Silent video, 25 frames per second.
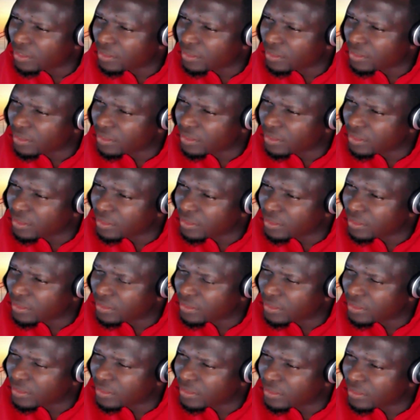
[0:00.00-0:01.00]

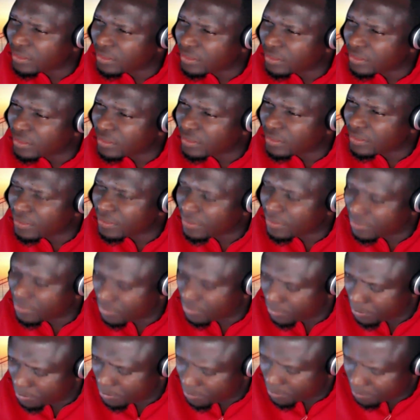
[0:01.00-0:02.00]

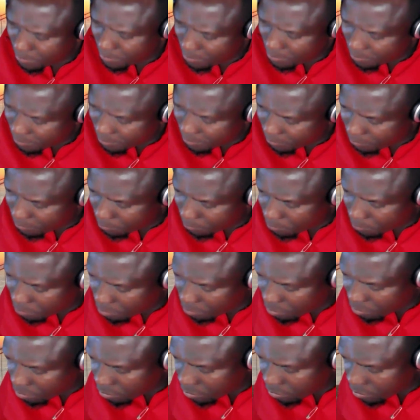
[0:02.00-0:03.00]

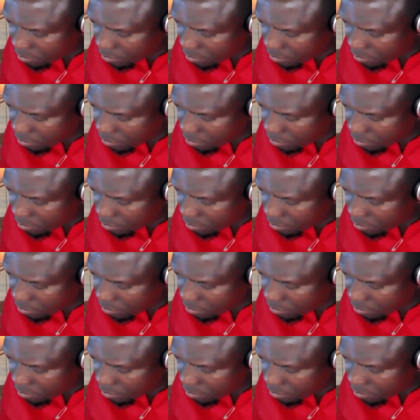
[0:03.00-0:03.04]
(silence)